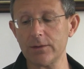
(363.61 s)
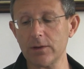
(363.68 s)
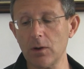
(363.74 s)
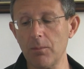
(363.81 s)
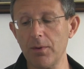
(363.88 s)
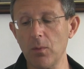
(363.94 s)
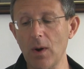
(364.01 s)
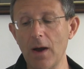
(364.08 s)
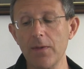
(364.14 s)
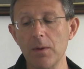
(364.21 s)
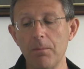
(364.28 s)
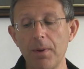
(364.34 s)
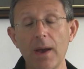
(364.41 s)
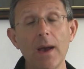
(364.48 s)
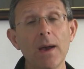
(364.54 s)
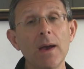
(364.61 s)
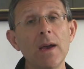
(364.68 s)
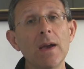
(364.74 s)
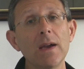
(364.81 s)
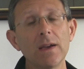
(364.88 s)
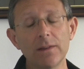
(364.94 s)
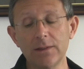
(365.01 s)
So Beware the Bear
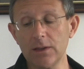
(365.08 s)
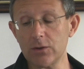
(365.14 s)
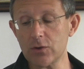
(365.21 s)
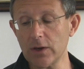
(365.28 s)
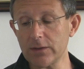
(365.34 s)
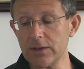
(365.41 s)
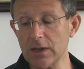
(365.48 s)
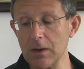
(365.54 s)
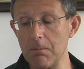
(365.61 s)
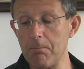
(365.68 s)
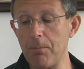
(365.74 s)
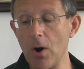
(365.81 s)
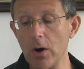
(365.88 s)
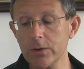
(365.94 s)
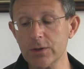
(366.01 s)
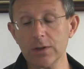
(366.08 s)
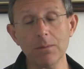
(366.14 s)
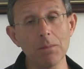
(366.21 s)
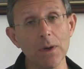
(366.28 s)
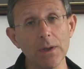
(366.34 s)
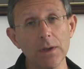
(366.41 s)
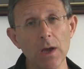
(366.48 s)
is interesting. And
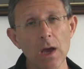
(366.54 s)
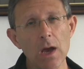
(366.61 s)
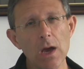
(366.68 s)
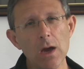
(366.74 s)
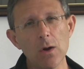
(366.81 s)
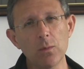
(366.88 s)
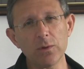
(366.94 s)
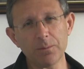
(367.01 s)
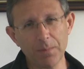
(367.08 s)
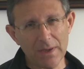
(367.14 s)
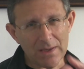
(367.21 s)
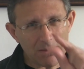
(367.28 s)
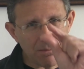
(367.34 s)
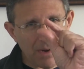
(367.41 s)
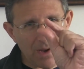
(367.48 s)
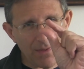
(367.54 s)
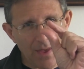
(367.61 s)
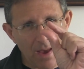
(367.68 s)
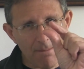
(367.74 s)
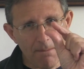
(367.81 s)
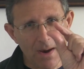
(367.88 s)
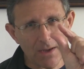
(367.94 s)
Potterman, who was beaten by
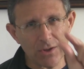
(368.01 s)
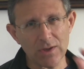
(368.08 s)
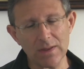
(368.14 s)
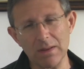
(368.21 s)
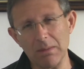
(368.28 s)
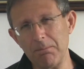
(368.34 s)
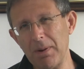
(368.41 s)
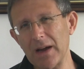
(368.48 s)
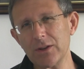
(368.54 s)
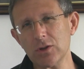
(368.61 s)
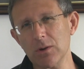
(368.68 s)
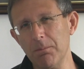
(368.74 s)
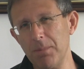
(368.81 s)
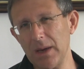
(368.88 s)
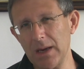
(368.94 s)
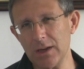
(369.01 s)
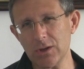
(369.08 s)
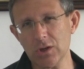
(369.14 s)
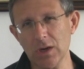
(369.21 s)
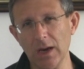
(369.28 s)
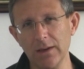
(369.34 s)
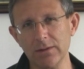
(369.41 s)
that much in the Badger Beer
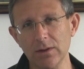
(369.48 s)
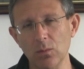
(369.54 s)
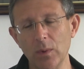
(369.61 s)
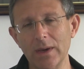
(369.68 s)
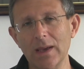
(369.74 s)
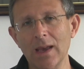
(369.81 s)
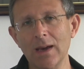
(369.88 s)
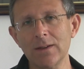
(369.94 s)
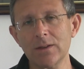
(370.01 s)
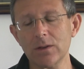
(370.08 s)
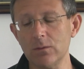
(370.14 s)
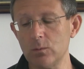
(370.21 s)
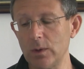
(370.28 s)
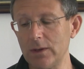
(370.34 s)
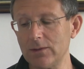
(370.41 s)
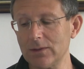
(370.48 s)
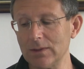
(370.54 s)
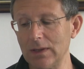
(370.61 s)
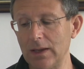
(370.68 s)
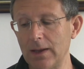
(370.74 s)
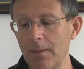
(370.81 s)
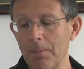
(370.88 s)
Chase at Wincanton
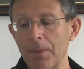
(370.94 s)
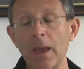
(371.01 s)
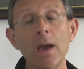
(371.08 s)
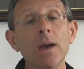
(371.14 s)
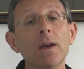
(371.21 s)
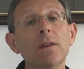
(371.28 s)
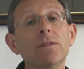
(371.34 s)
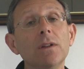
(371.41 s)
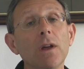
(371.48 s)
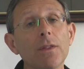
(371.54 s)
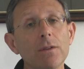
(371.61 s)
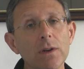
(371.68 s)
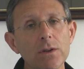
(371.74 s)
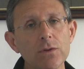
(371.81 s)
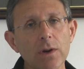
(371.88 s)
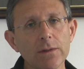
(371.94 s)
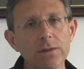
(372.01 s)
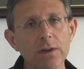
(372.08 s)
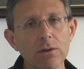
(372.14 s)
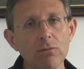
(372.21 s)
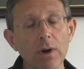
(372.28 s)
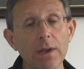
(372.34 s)
recently, is another
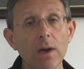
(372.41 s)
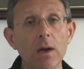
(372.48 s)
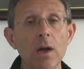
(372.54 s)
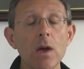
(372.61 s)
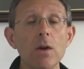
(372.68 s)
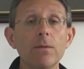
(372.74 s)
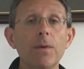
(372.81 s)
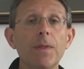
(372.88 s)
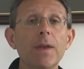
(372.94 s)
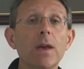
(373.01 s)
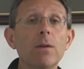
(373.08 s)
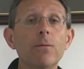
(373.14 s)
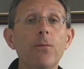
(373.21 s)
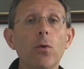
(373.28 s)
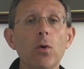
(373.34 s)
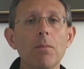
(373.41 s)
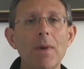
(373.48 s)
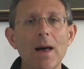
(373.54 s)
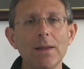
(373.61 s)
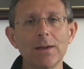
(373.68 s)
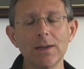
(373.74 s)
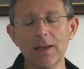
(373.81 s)
interesting runner for the inform
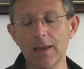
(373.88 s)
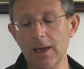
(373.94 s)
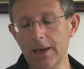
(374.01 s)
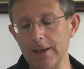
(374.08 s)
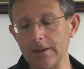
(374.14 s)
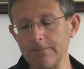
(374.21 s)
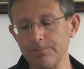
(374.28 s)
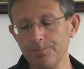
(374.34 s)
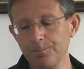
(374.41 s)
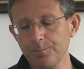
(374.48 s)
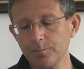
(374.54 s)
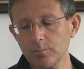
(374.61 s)
Alan King.